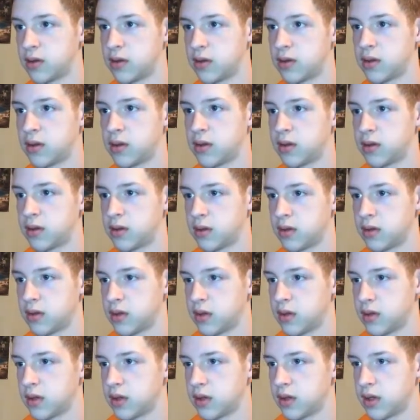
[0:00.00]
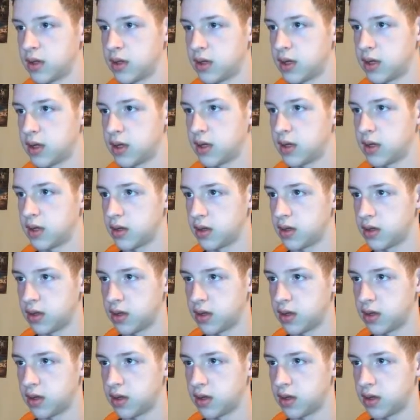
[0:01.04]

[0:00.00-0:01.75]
Nothing is said.